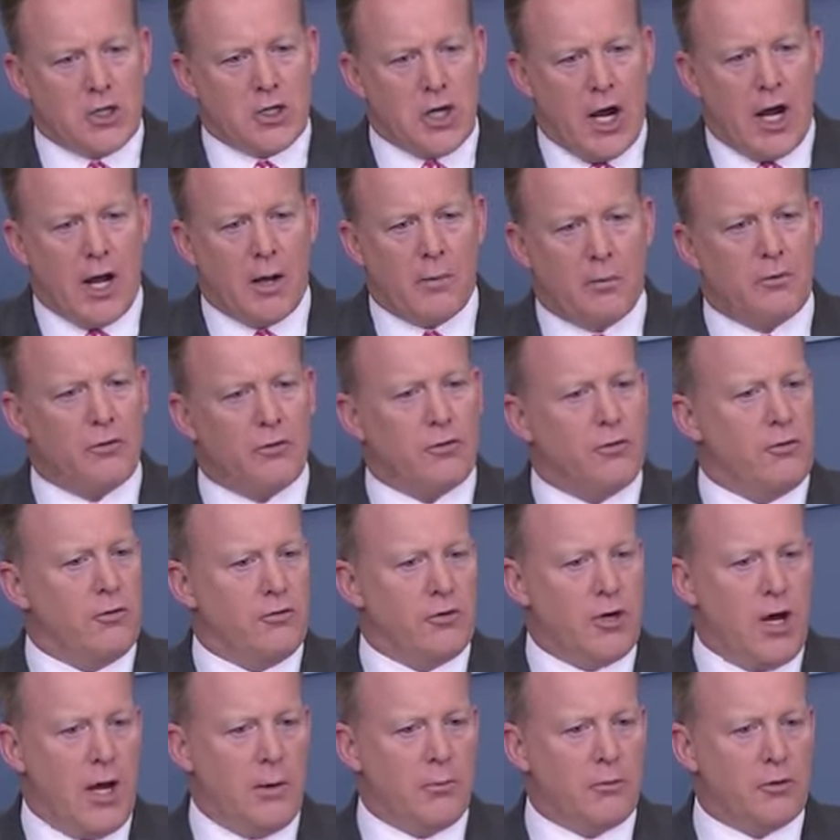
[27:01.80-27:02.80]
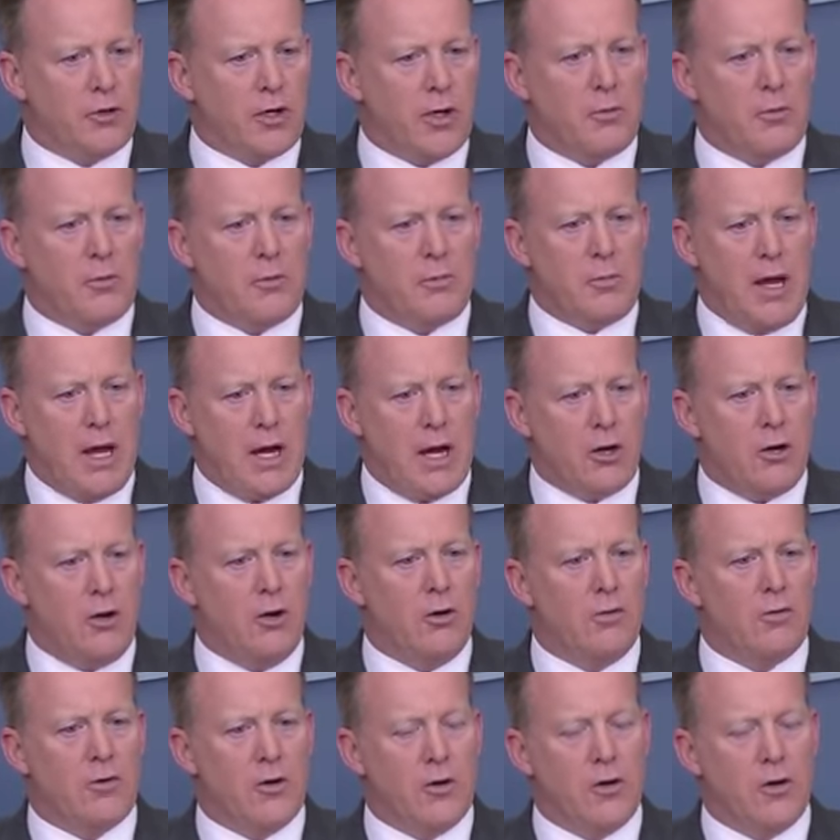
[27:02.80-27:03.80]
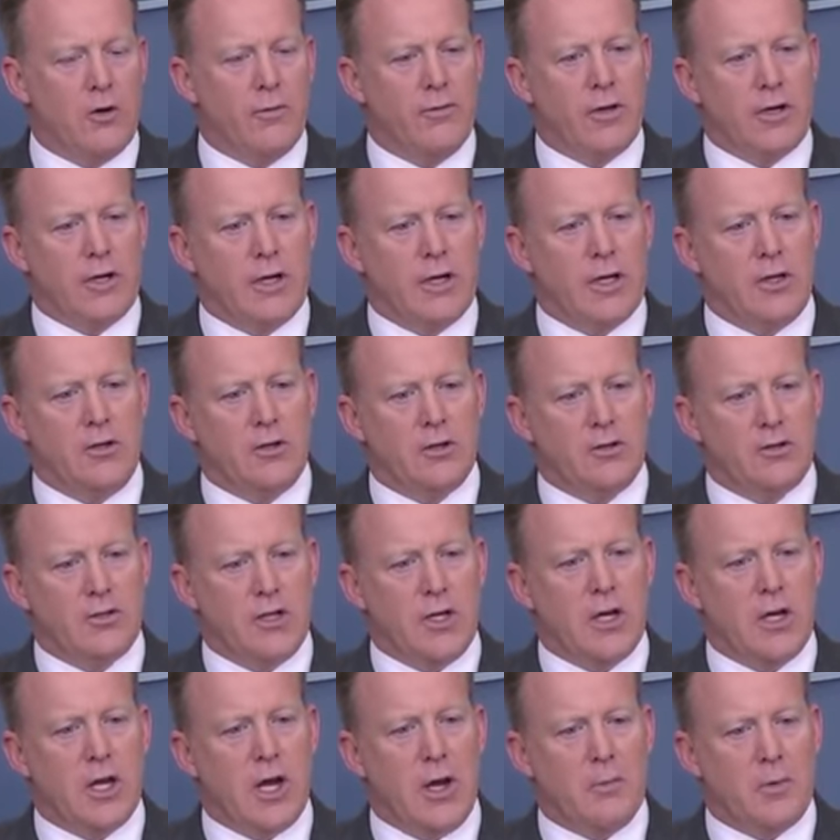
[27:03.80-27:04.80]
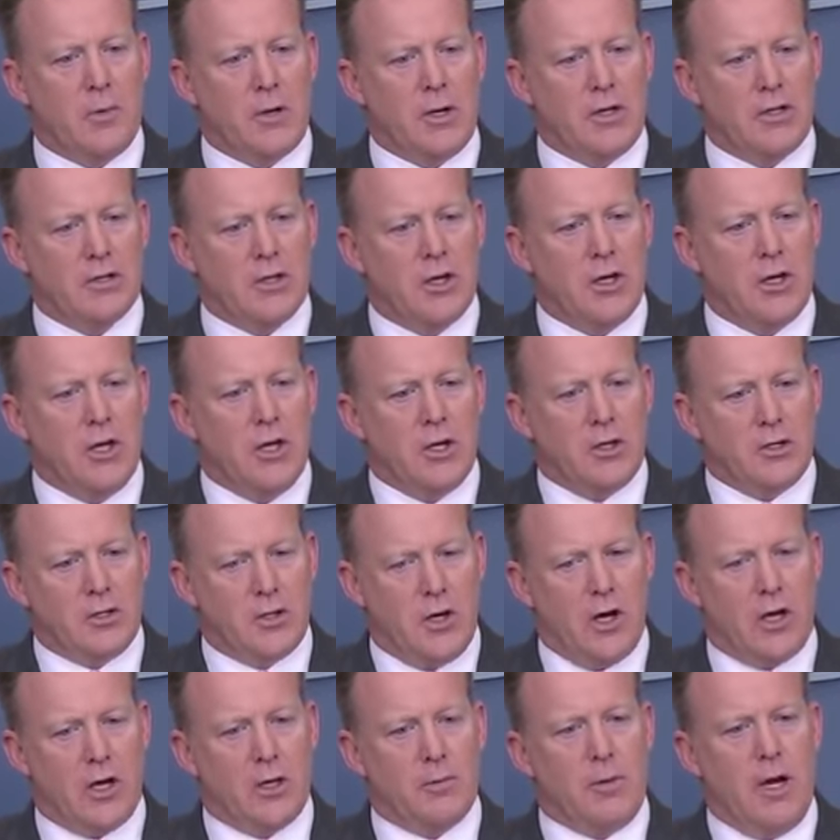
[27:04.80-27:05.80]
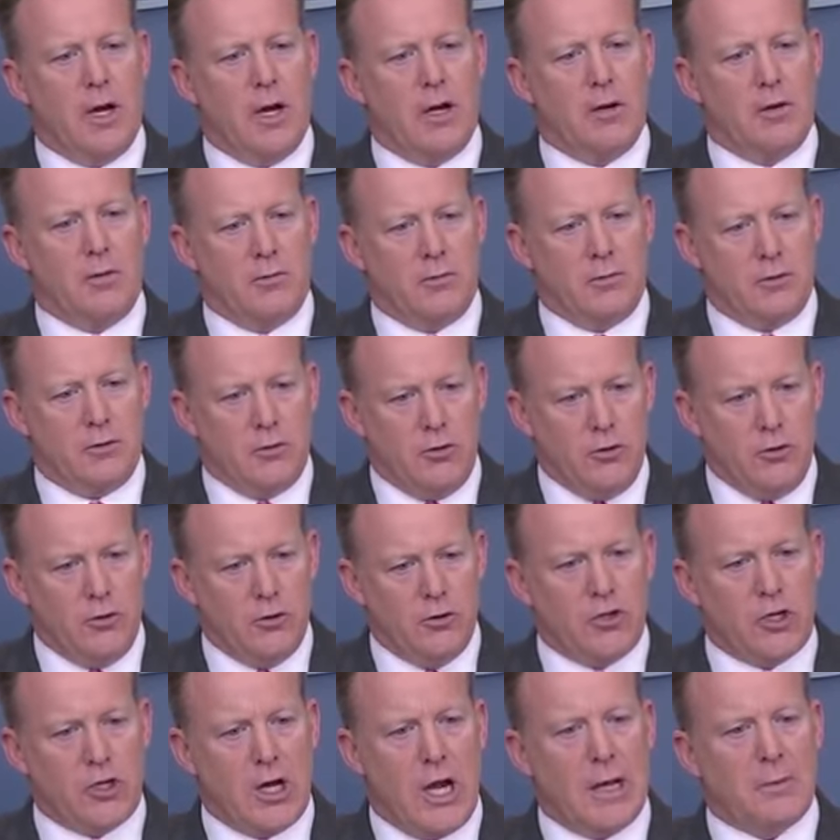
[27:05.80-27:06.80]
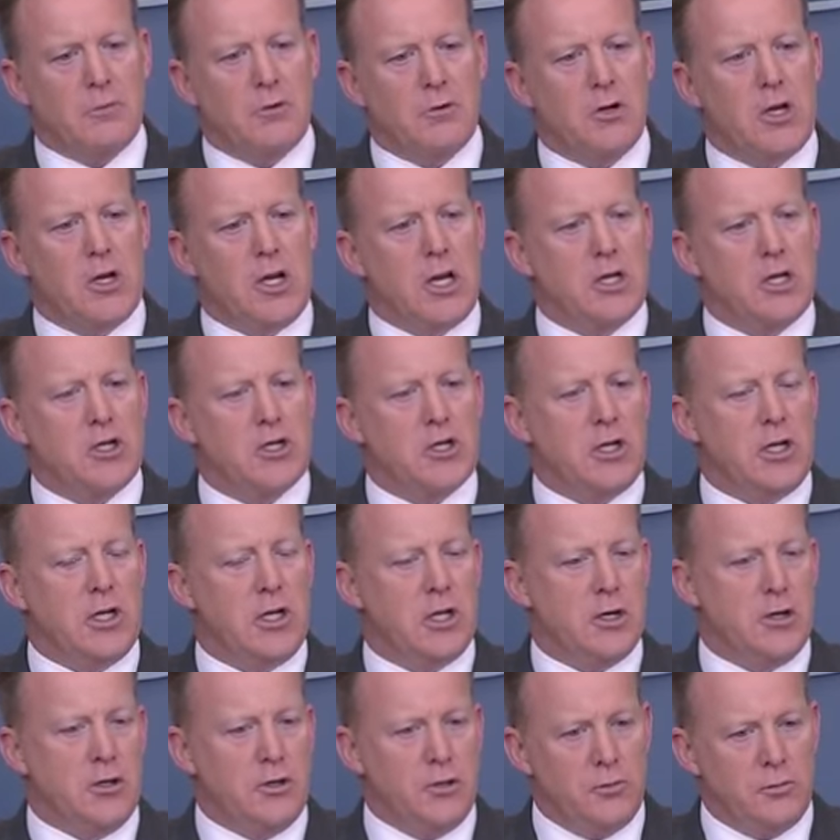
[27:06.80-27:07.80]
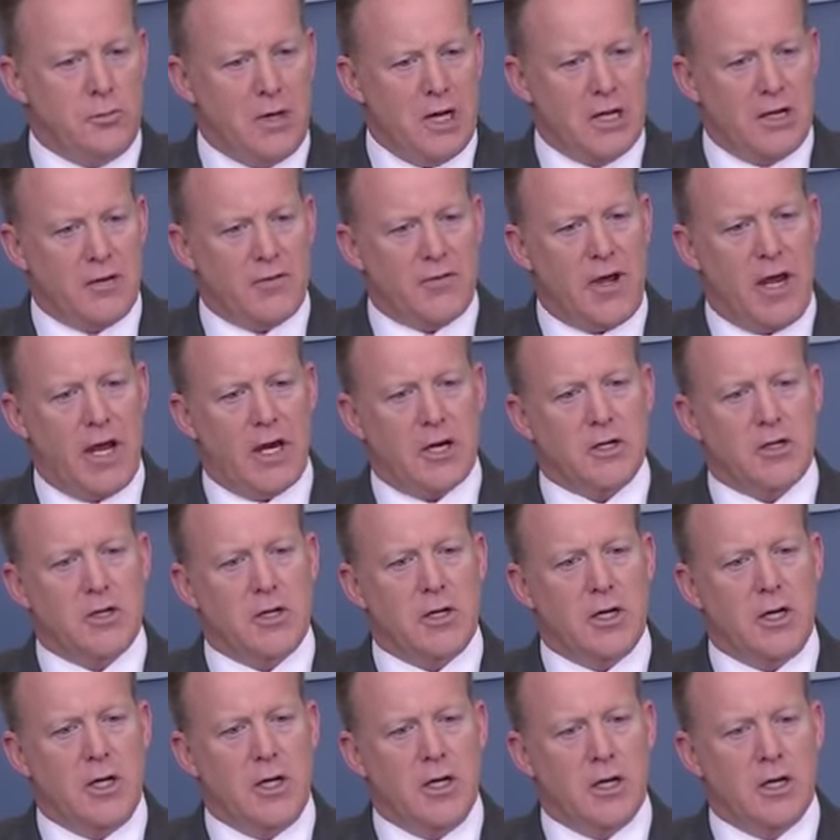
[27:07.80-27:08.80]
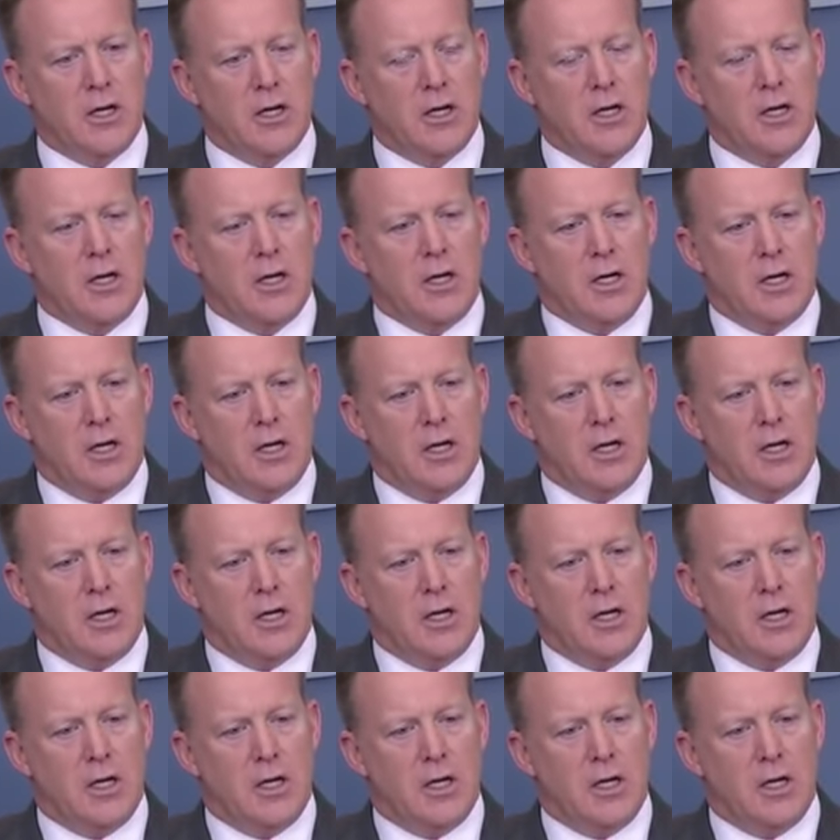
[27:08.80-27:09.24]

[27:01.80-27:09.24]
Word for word: On jobs, jobs are coming back over and over again. You're seeing companies talk about new job creation here, new manufacturing here.